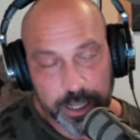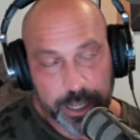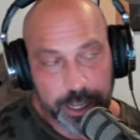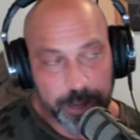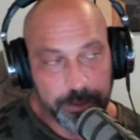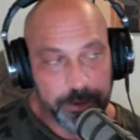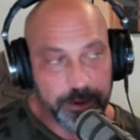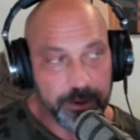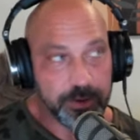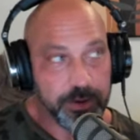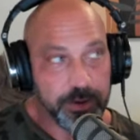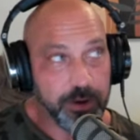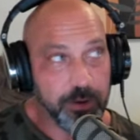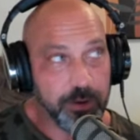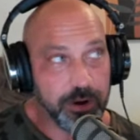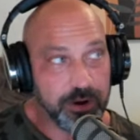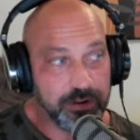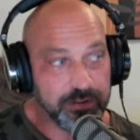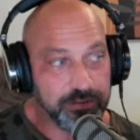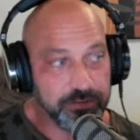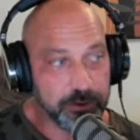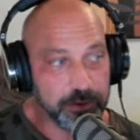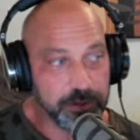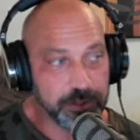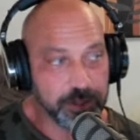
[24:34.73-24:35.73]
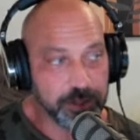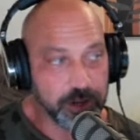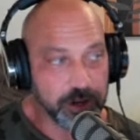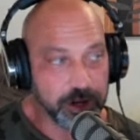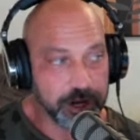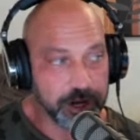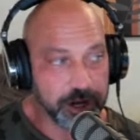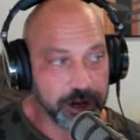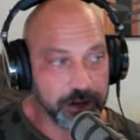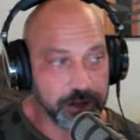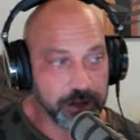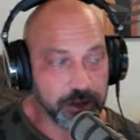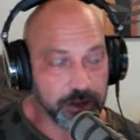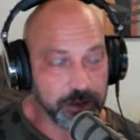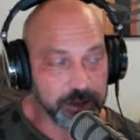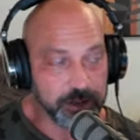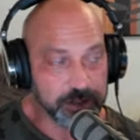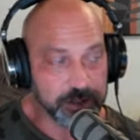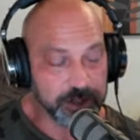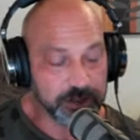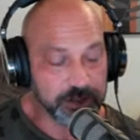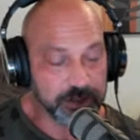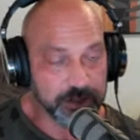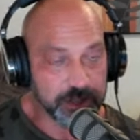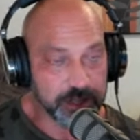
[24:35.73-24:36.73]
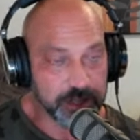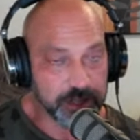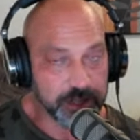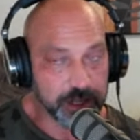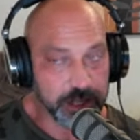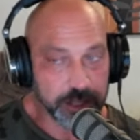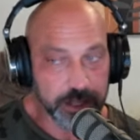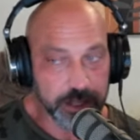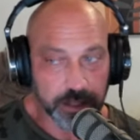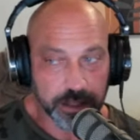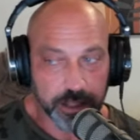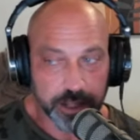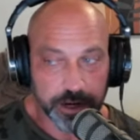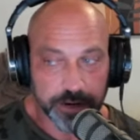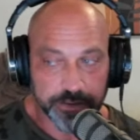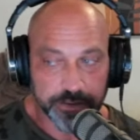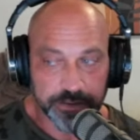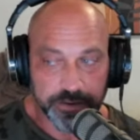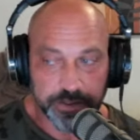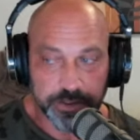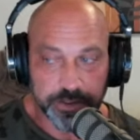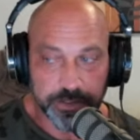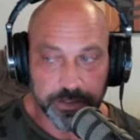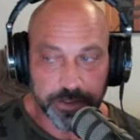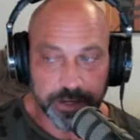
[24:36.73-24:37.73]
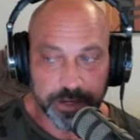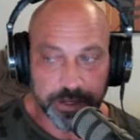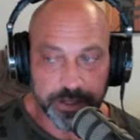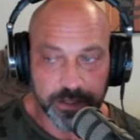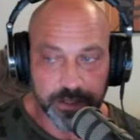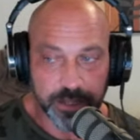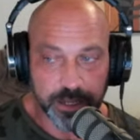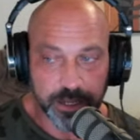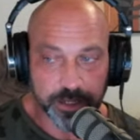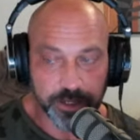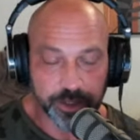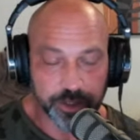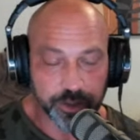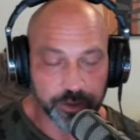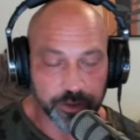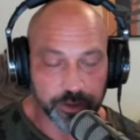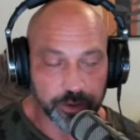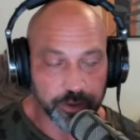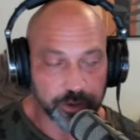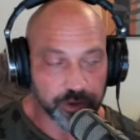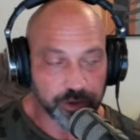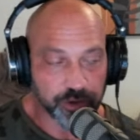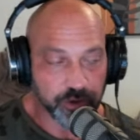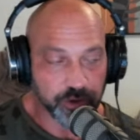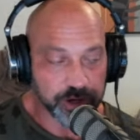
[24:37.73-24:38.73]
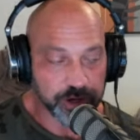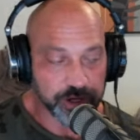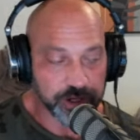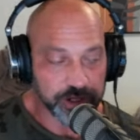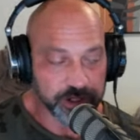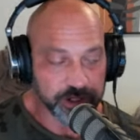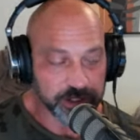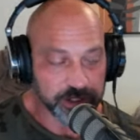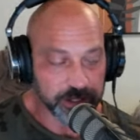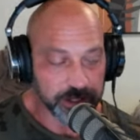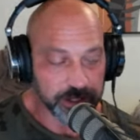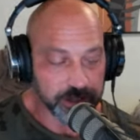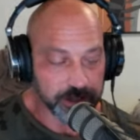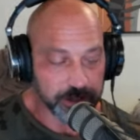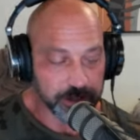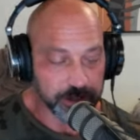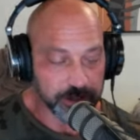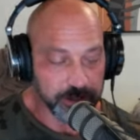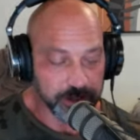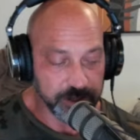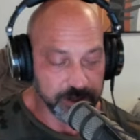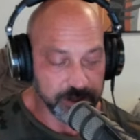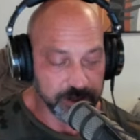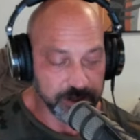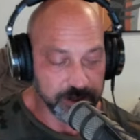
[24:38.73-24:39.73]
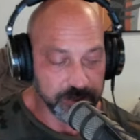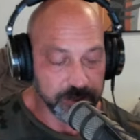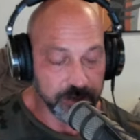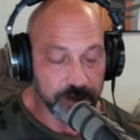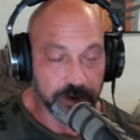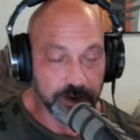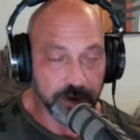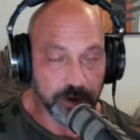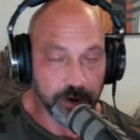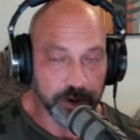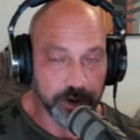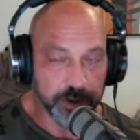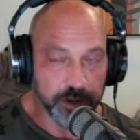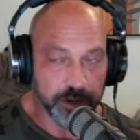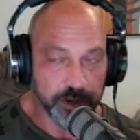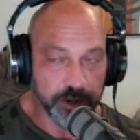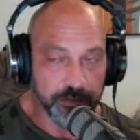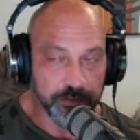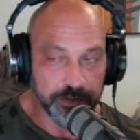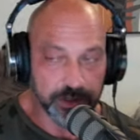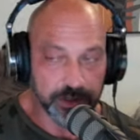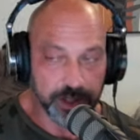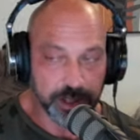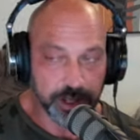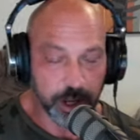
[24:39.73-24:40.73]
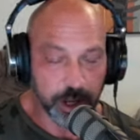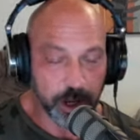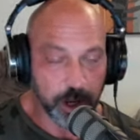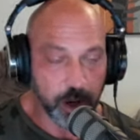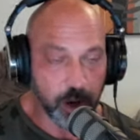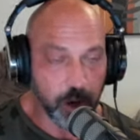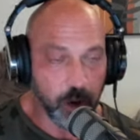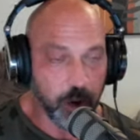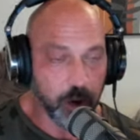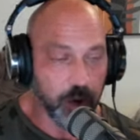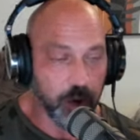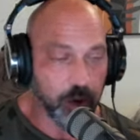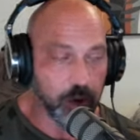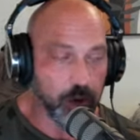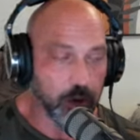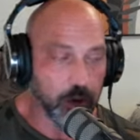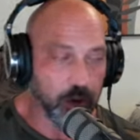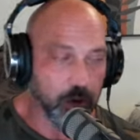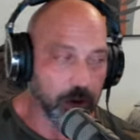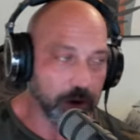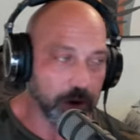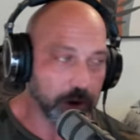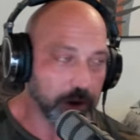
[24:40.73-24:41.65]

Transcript: I mean, you know, when I first started out doing stuff, I did like a lot of either meditation or trying to center myself or giving like a goal or